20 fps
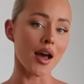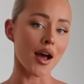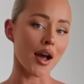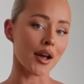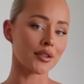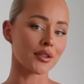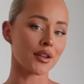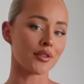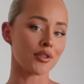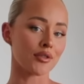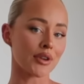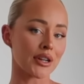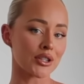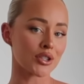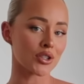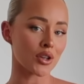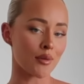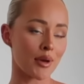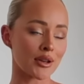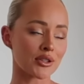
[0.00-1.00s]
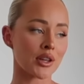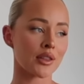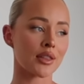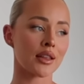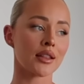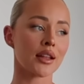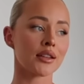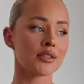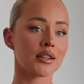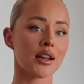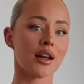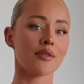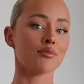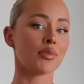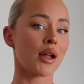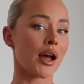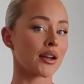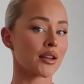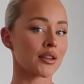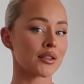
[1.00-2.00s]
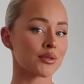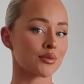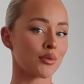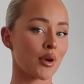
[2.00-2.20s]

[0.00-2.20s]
I love the red so much. I think they did have black as